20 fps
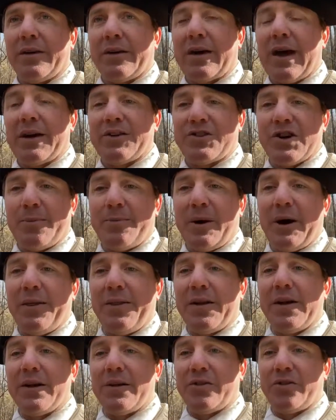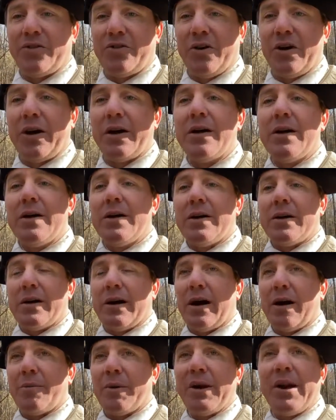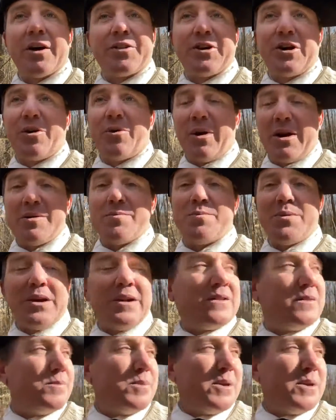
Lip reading: catch up on the history. But nothing quite beats